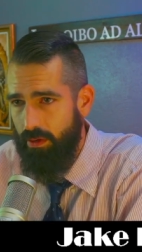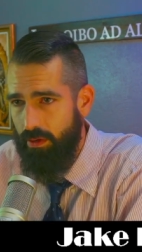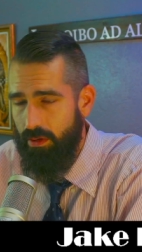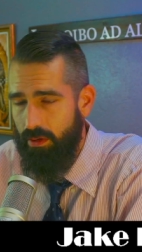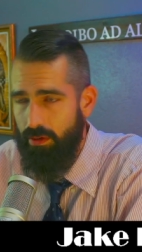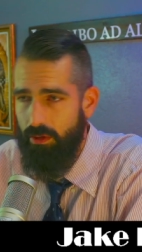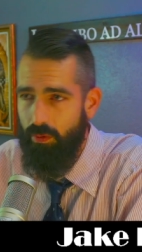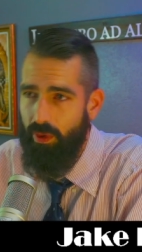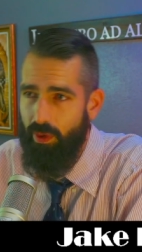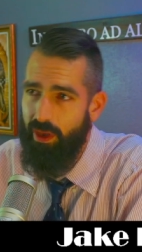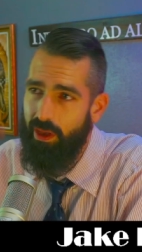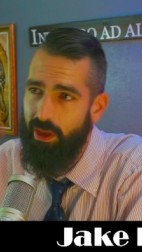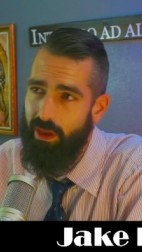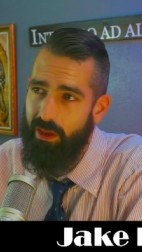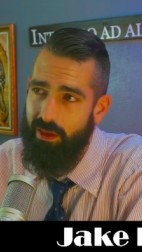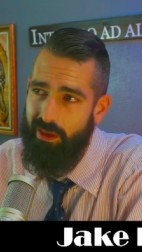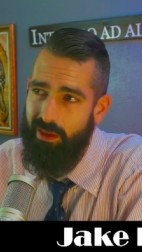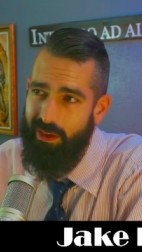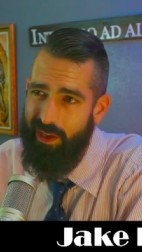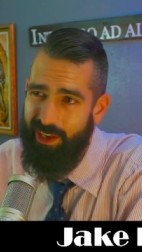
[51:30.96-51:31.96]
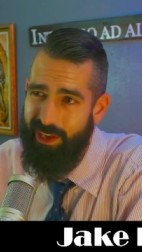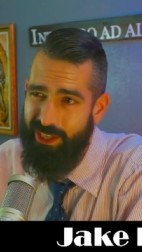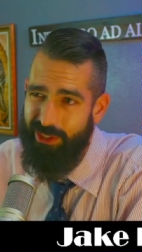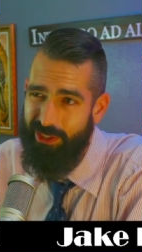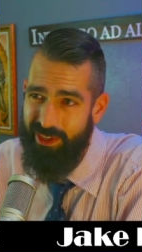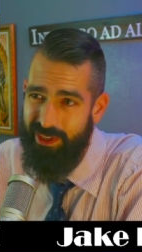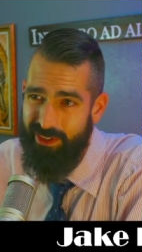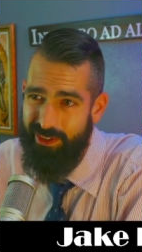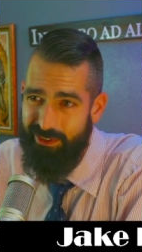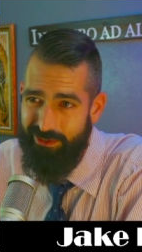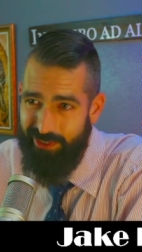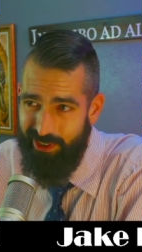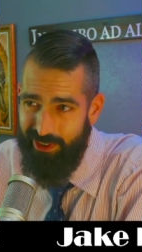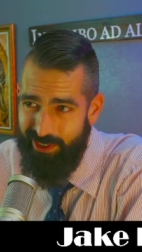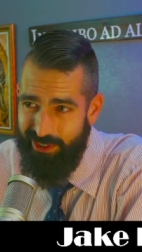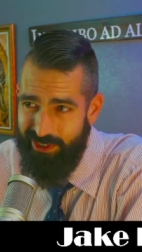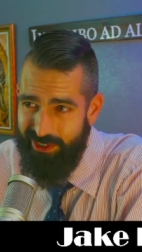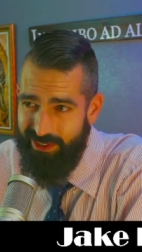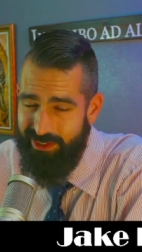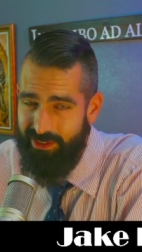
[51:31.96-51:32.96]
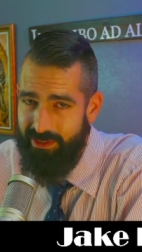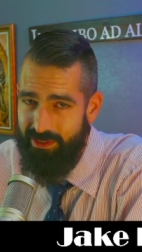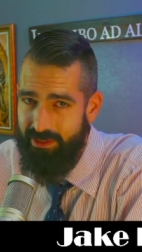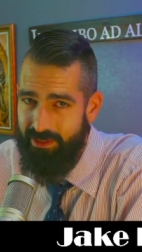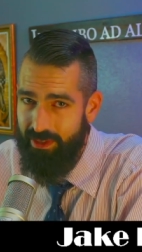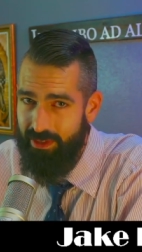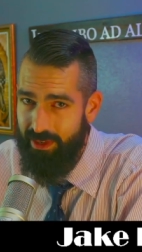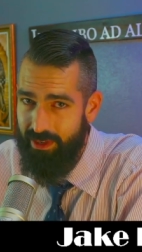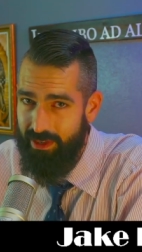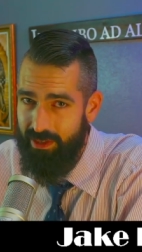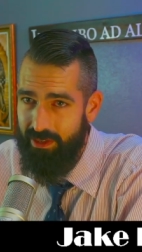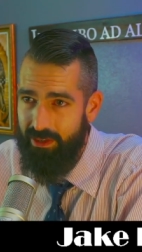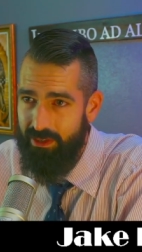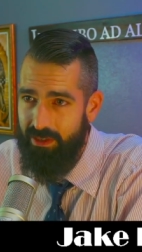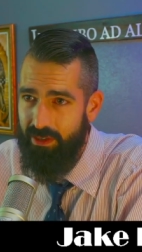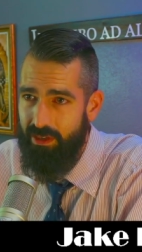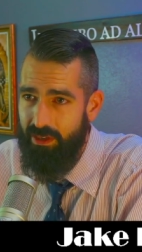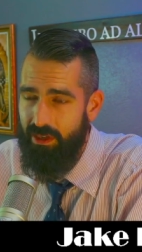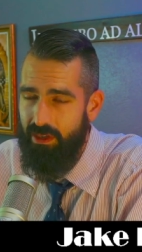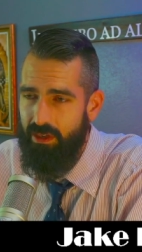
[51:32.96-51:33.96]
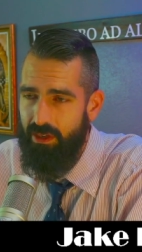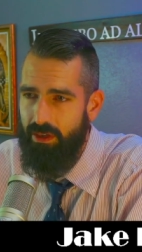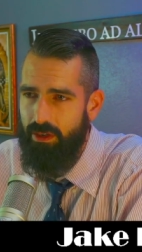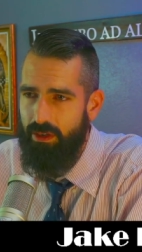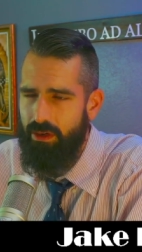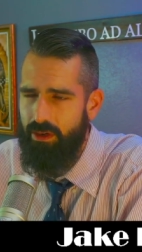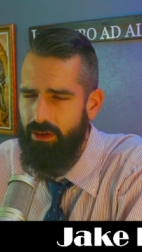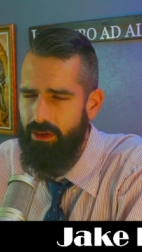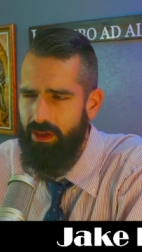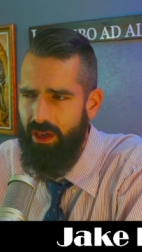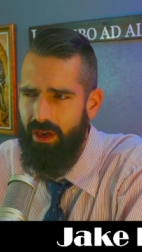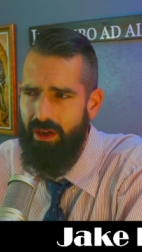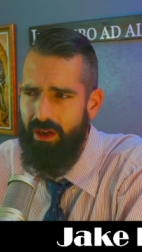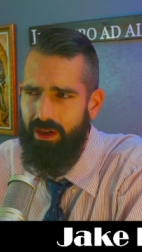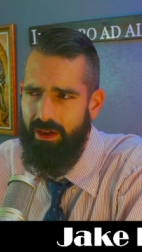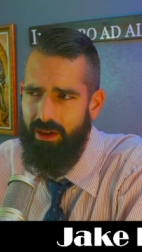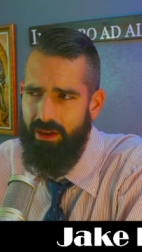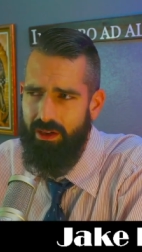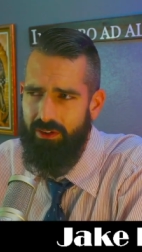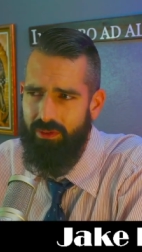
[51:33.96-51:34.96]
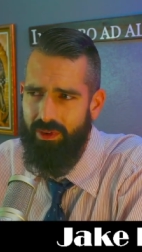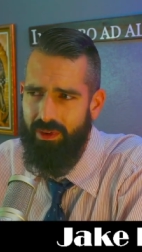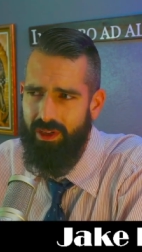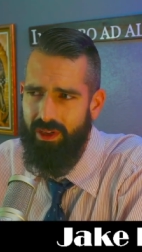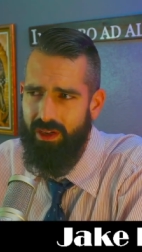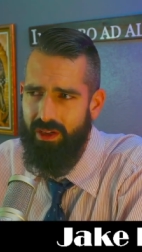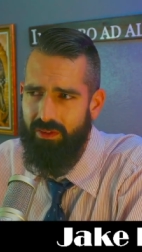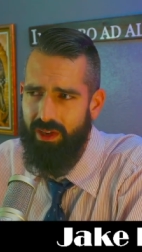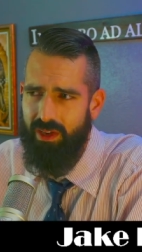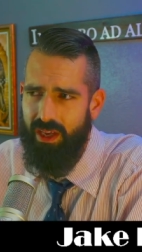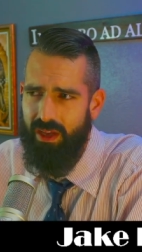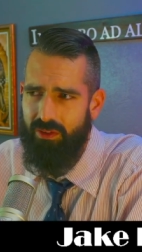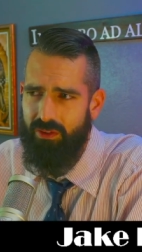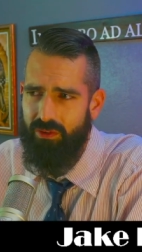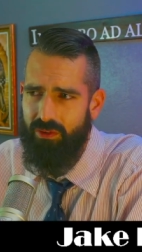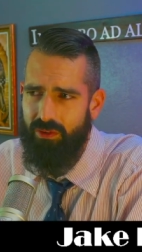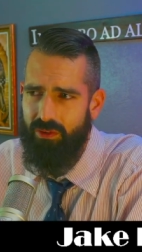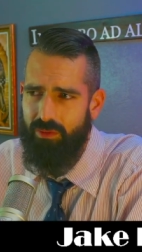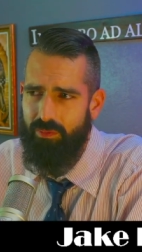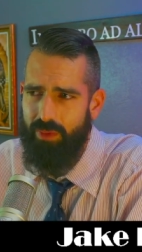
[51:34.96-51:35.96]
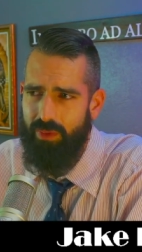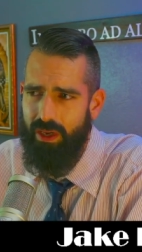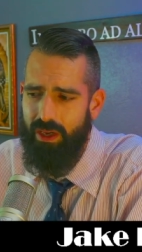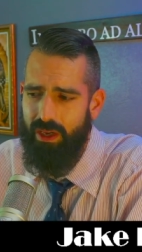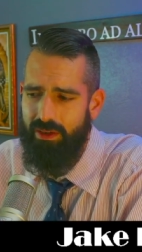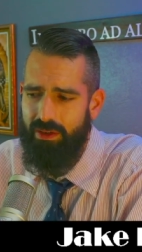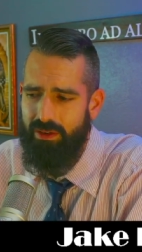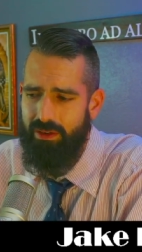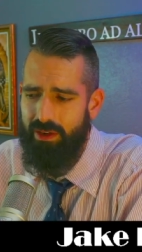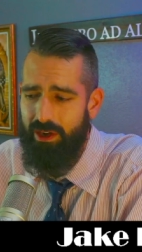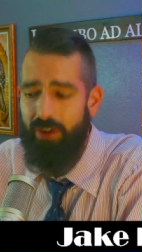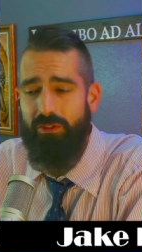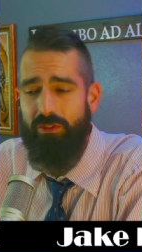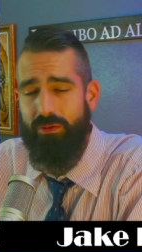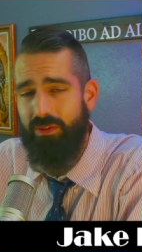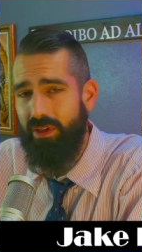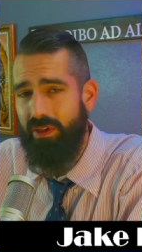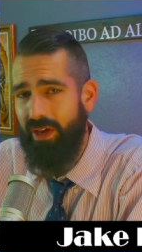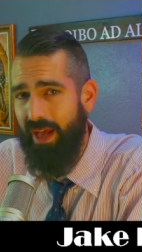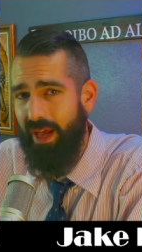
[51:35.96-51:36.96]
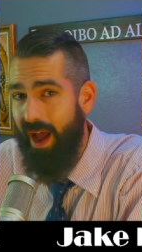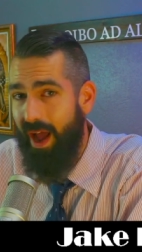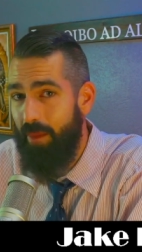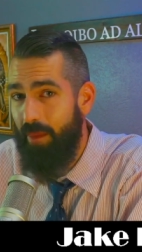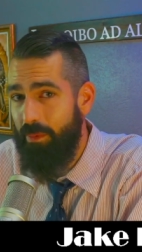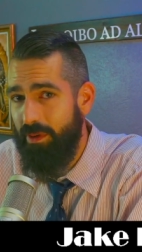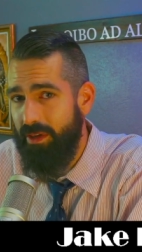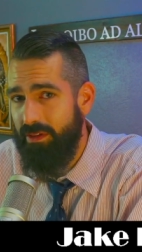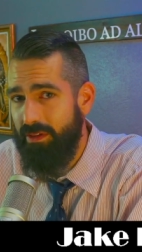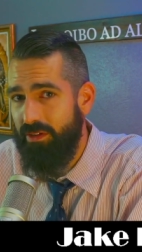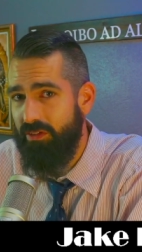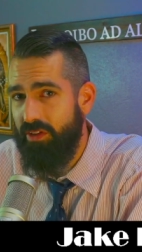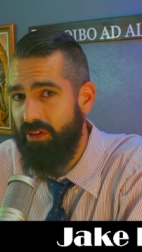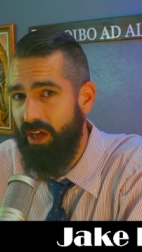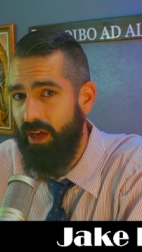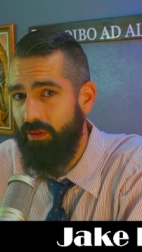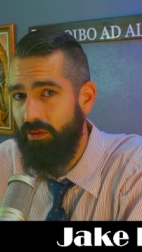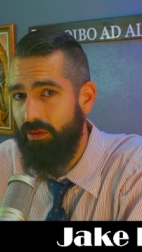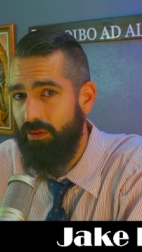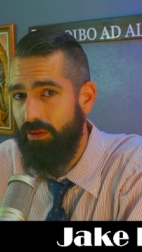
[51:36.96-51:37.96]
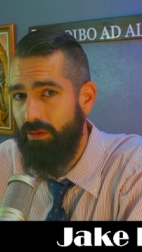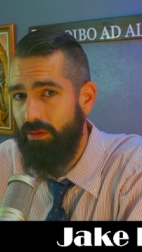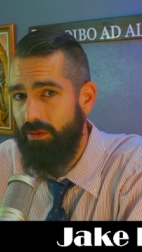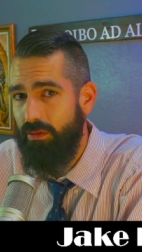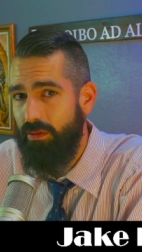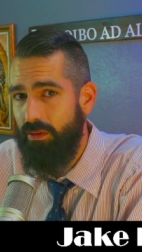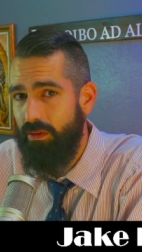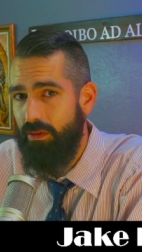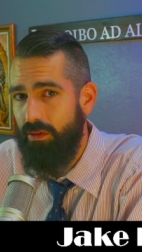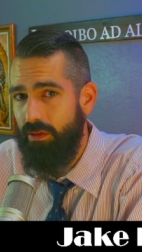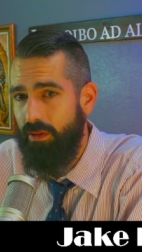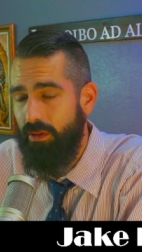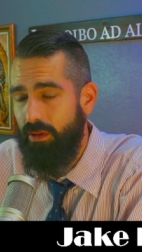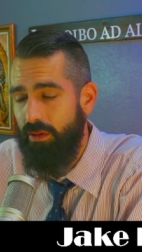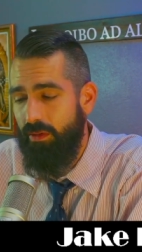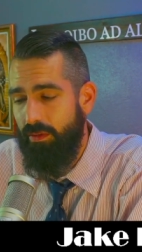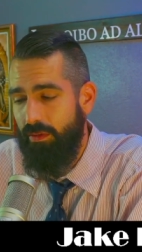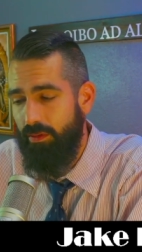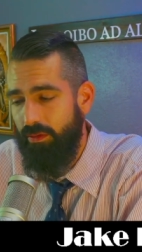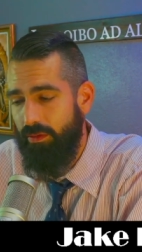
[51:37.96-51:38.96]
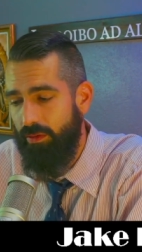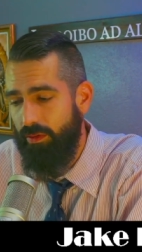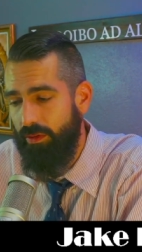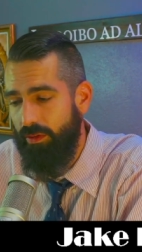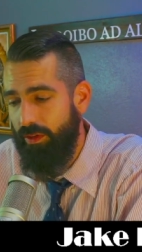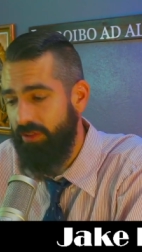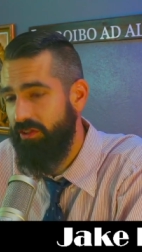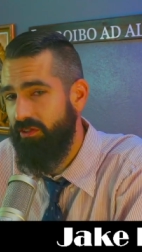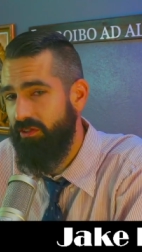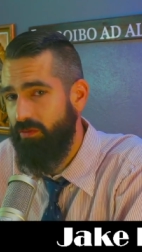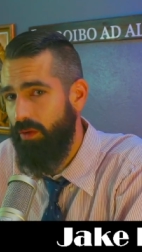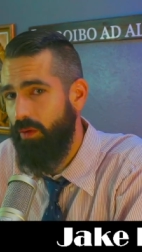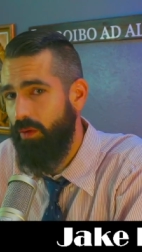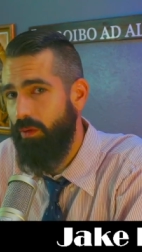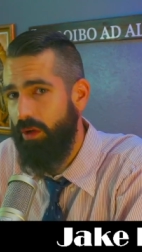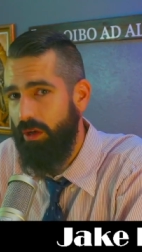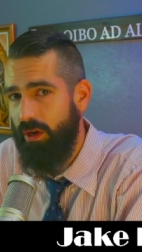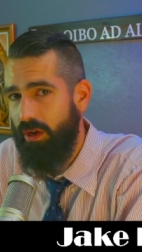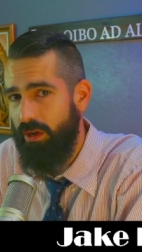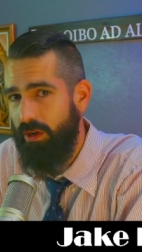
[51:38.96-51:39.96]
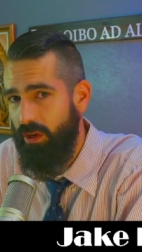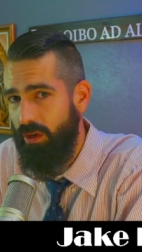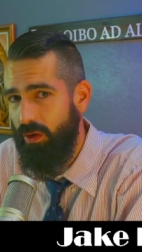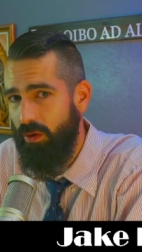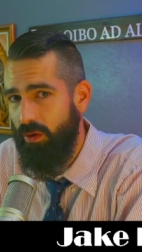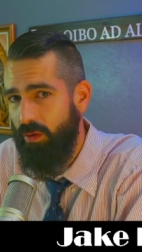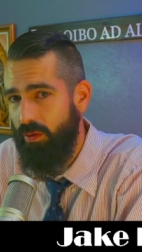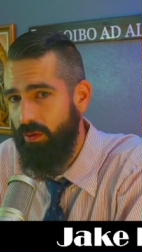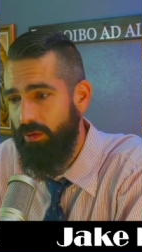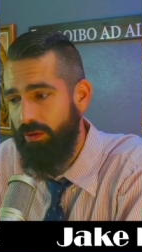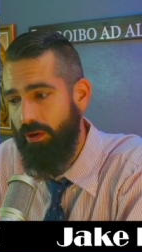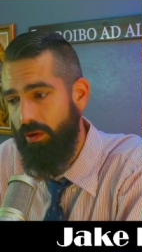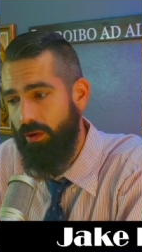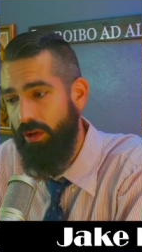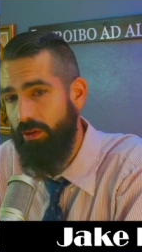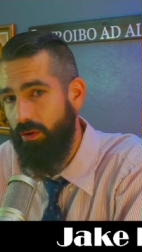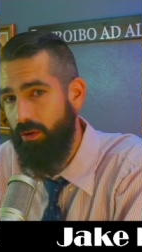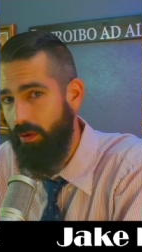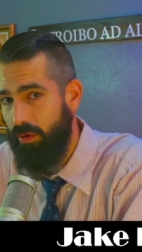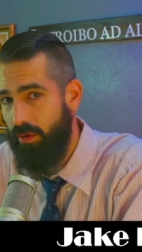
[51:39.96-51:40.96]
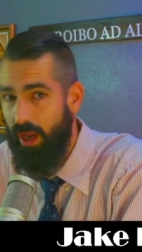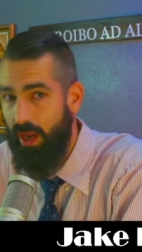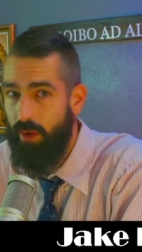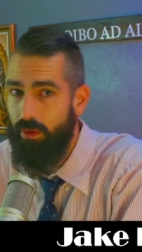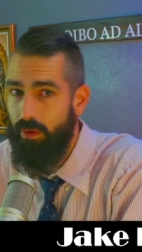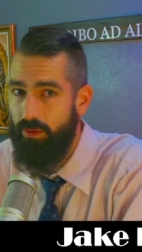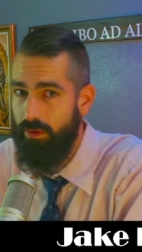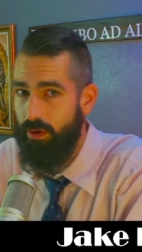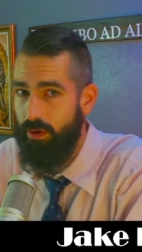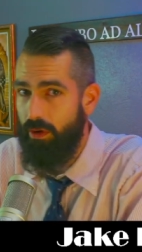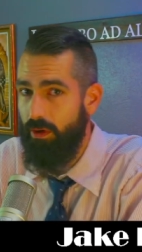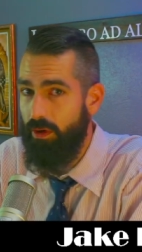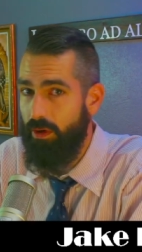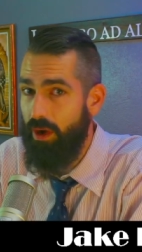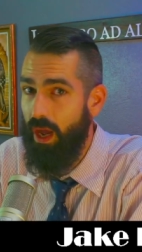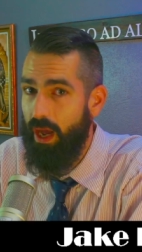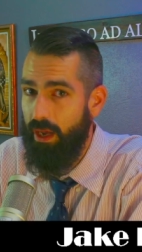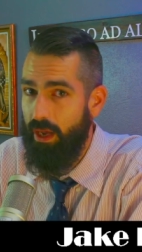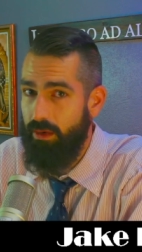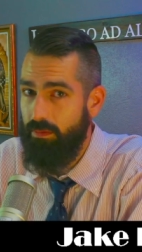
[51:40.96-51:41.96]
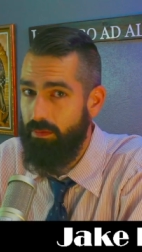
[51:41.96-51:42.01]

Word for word: the way Hadrian the First did it. You know, yeah, I guess we can have a council, but here's what's going to happen at this council. This is what we're going to do, and you're either okay with it or you're not.